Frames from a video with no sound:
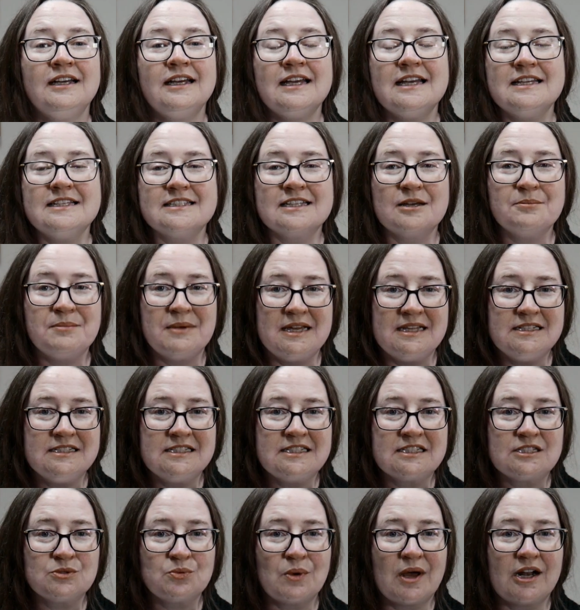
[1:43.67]
is a
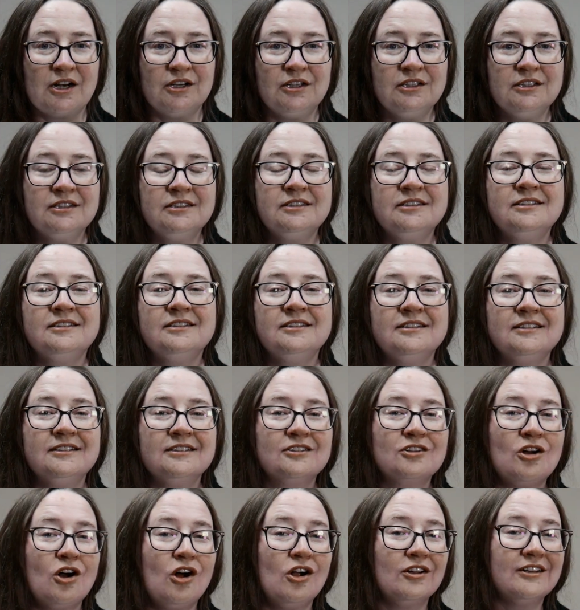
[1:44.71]
men's sweater
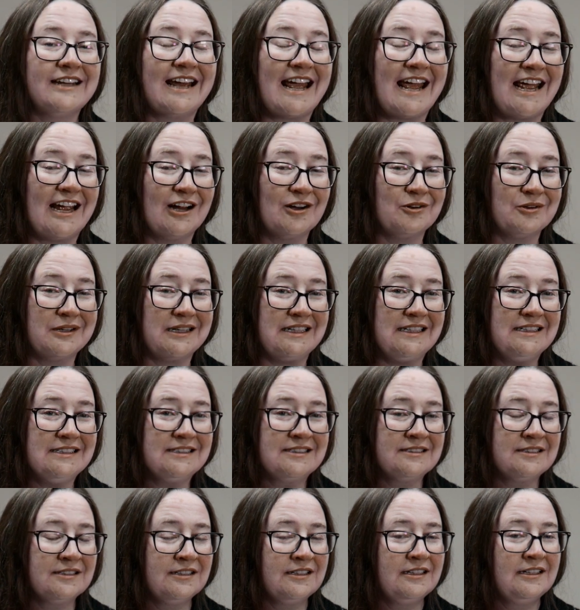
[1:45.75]
called
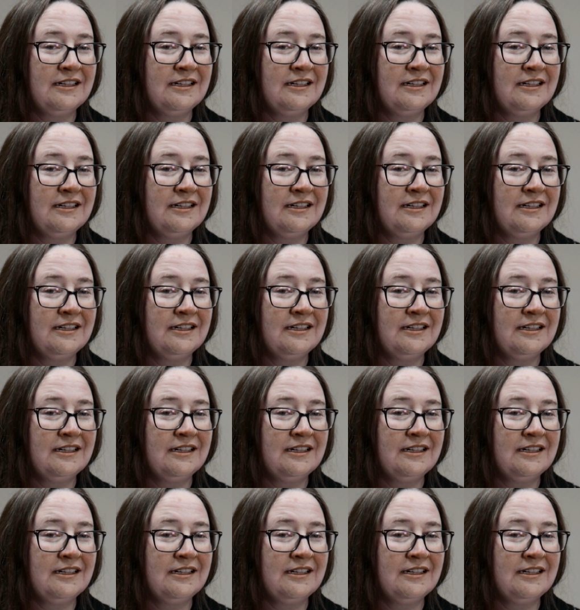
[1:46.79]
Aries,